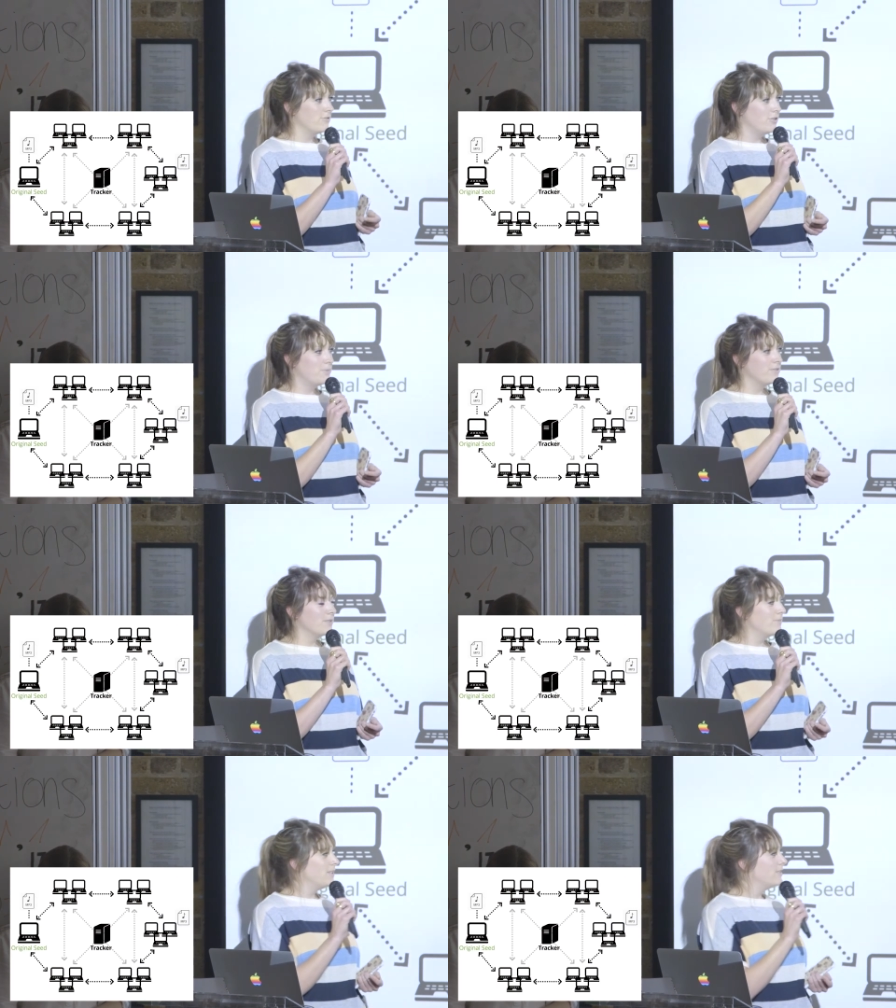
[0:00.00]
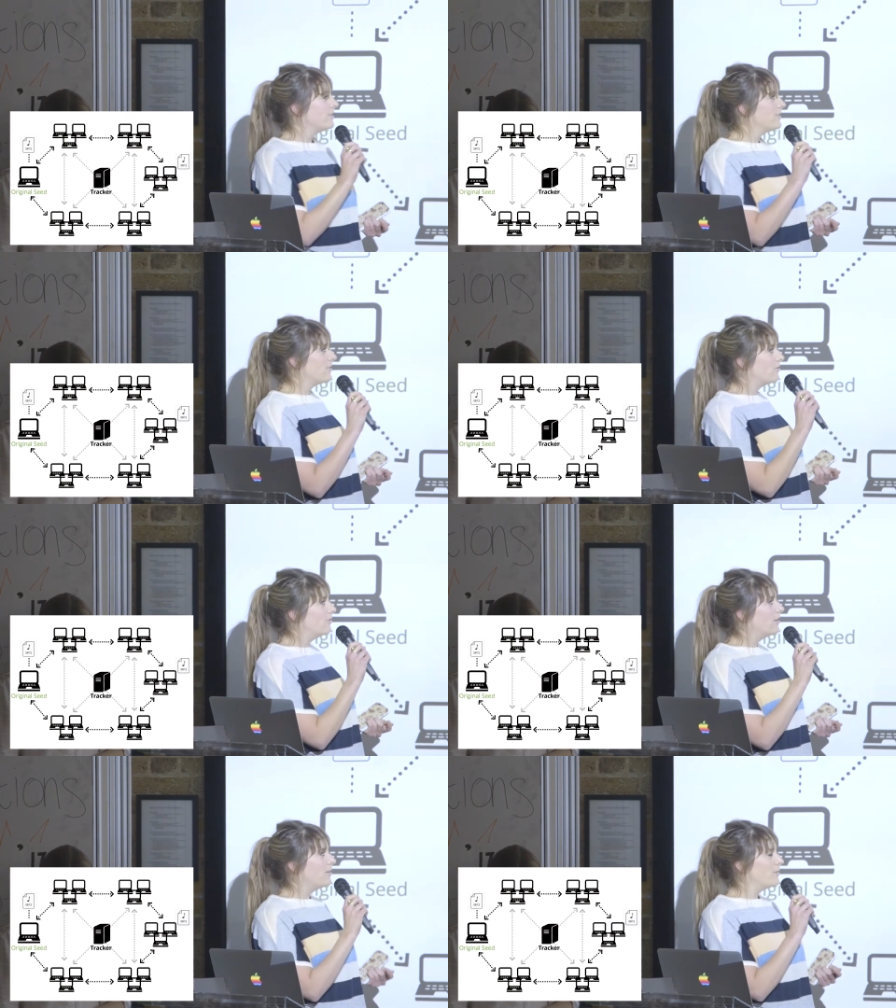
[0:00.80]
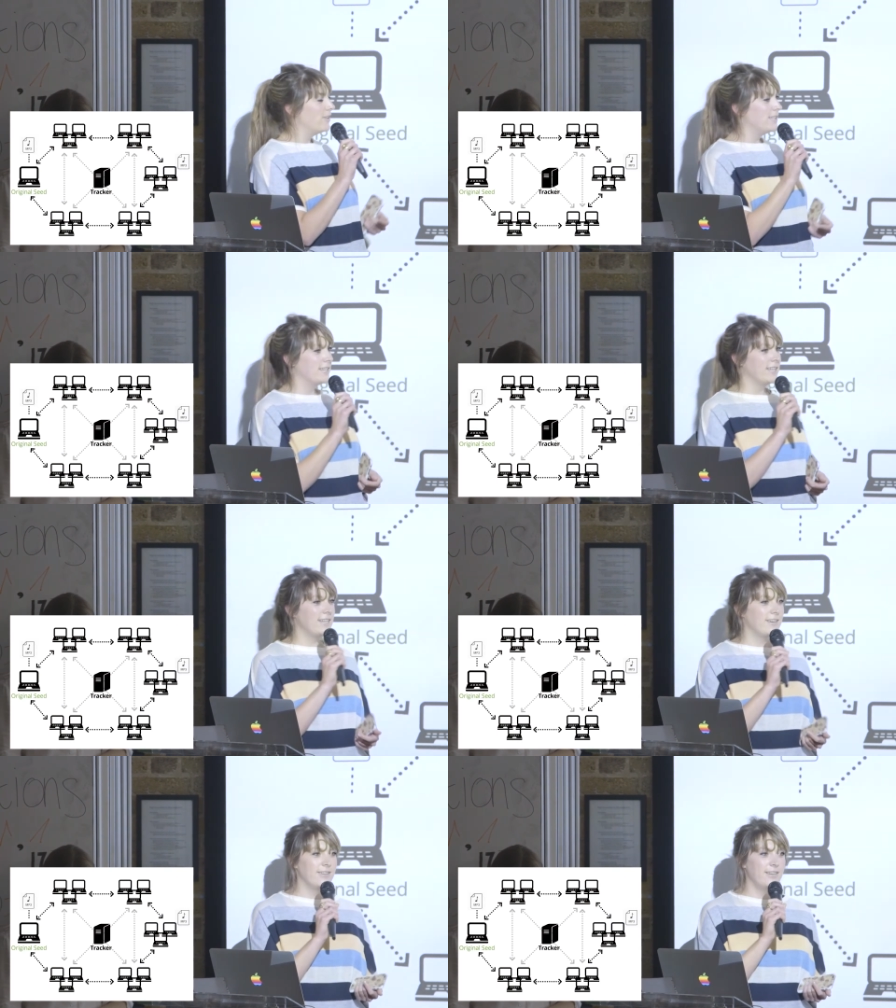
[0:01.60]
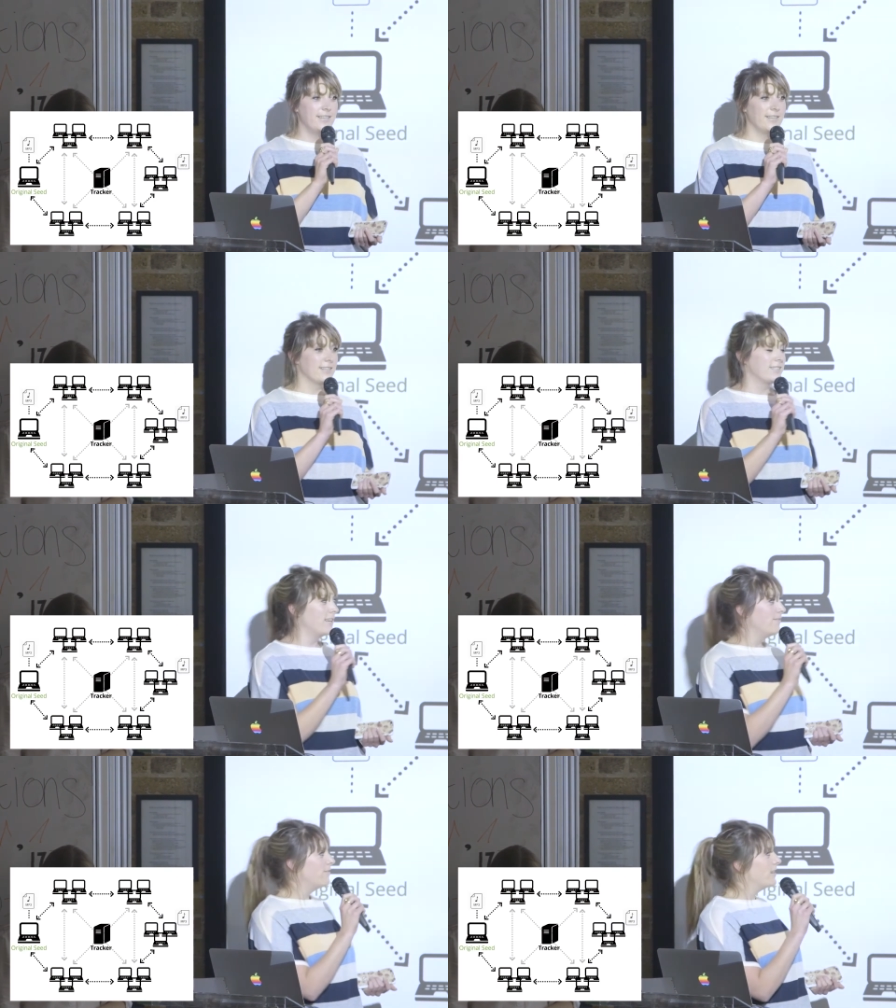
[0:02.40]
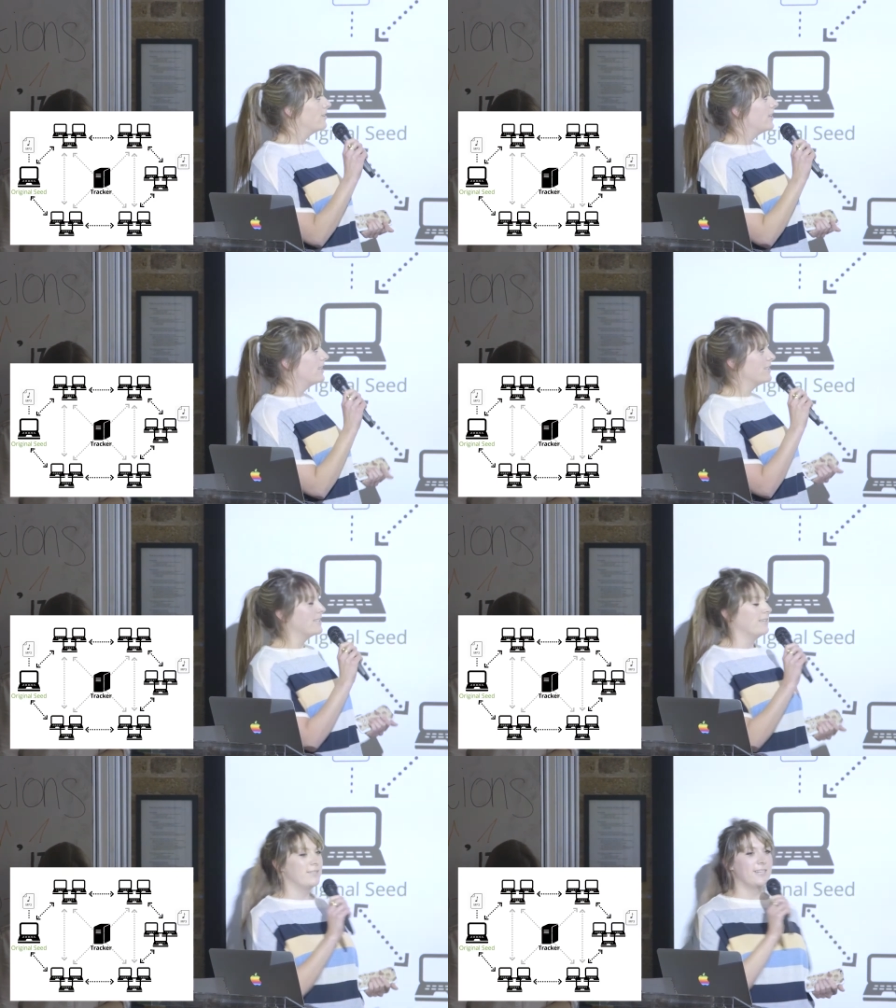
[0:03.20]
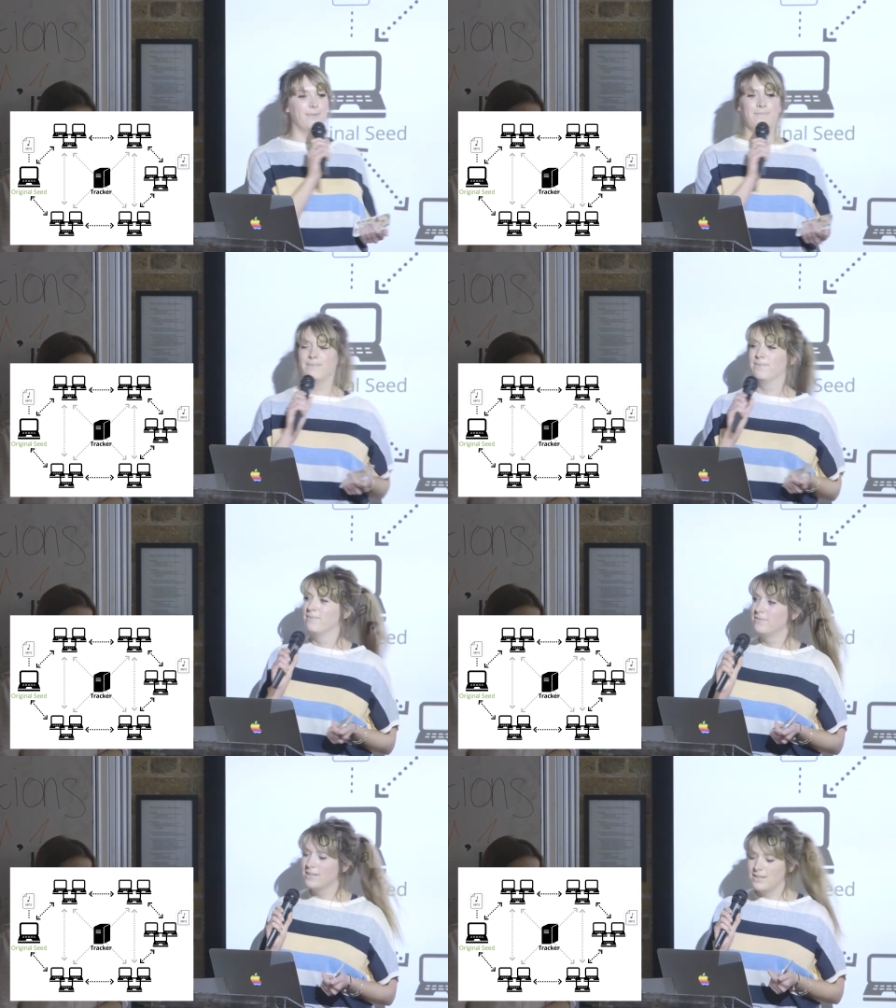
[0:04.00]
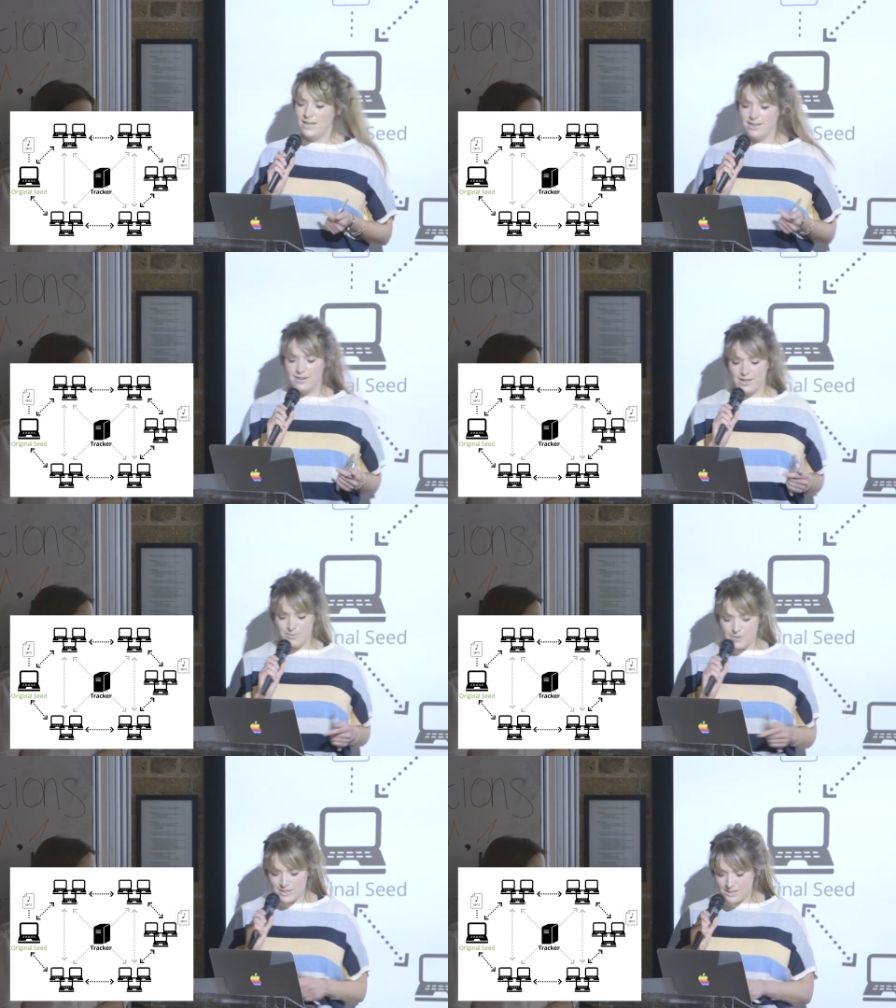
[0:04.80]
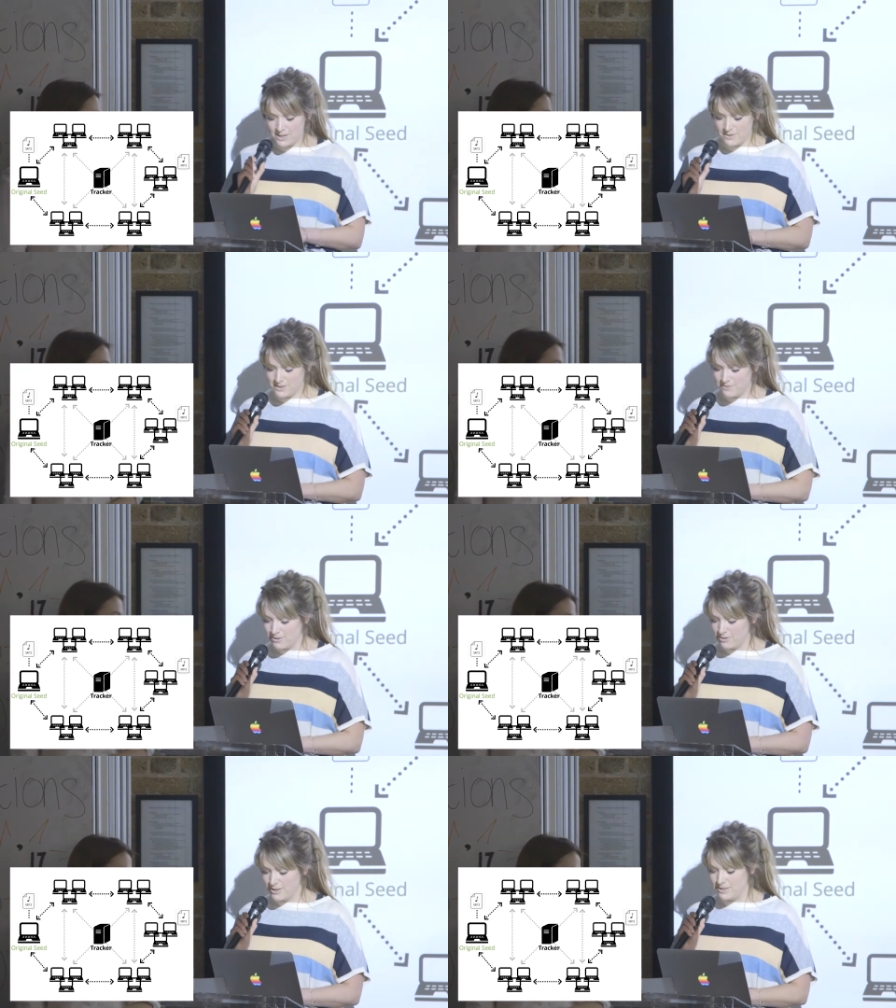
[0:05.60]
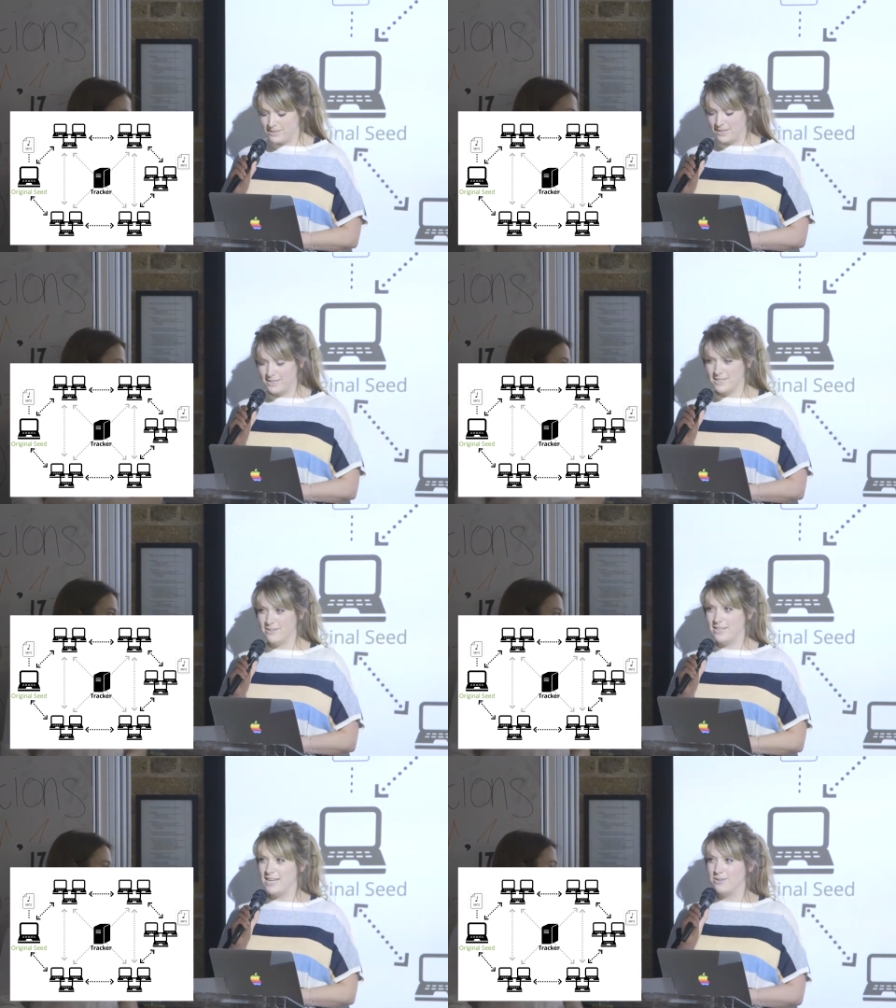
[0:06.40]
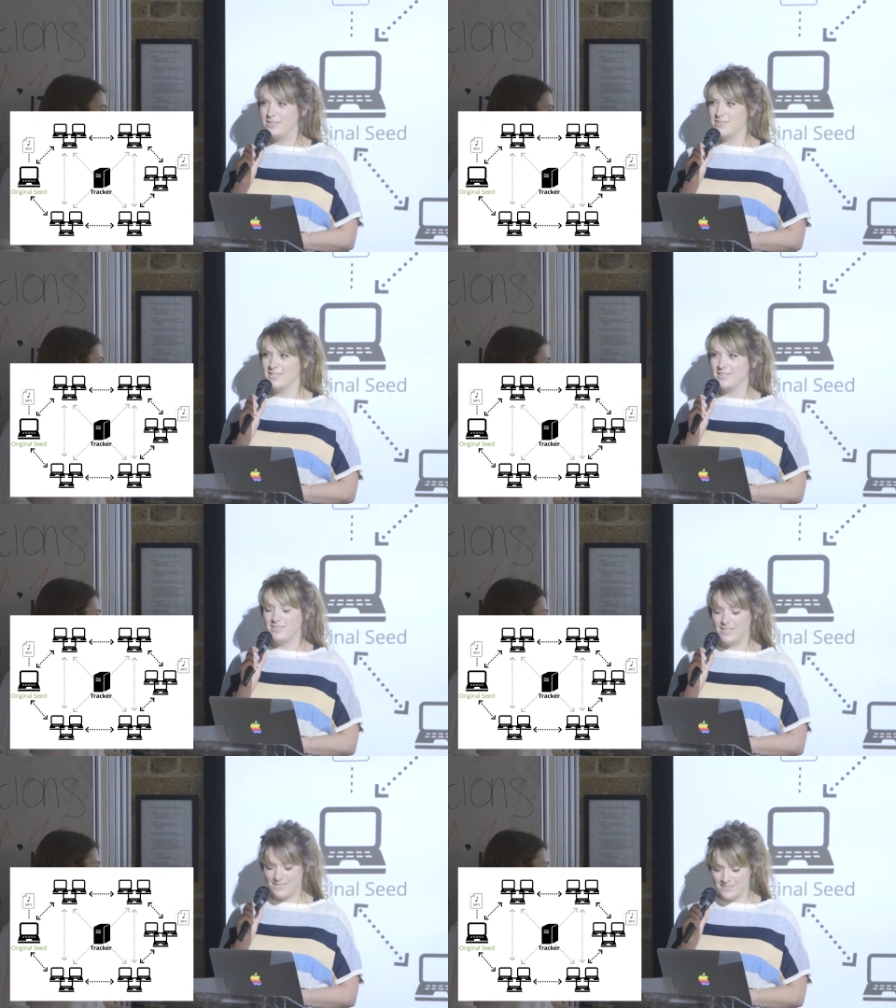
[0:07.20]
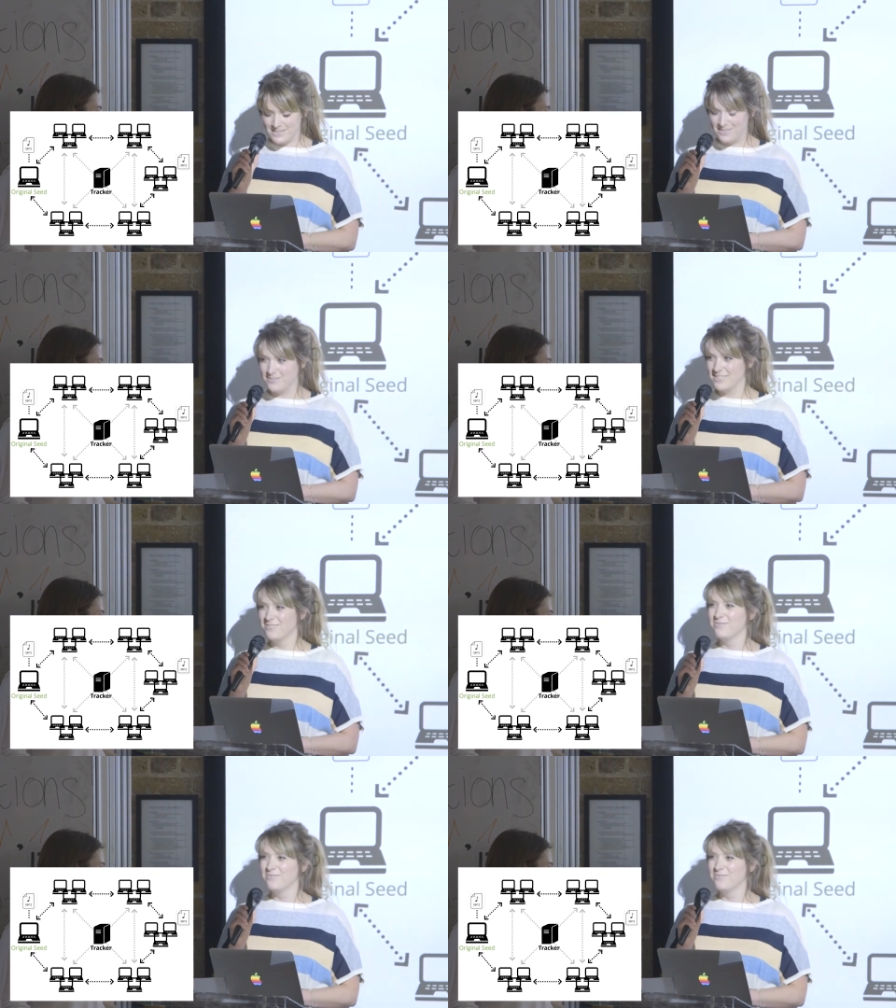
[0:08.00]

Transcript: group of computers all uploading and downloading the same file at the same time. And I'm going to pass you over to Flora, who's going to tell you how we tried to do this ourselves.